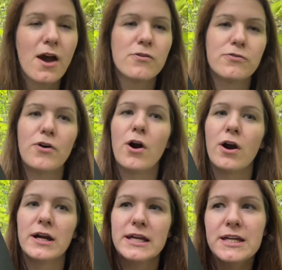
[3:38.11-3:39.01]

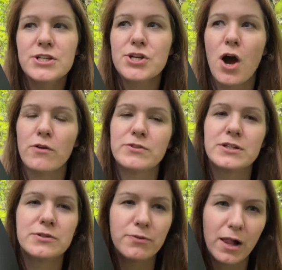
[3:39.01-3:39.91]
for each of the
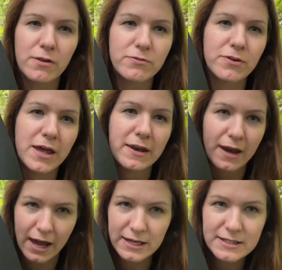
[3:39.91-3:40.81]
12
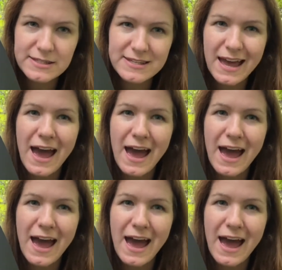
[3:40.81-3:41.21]
nights,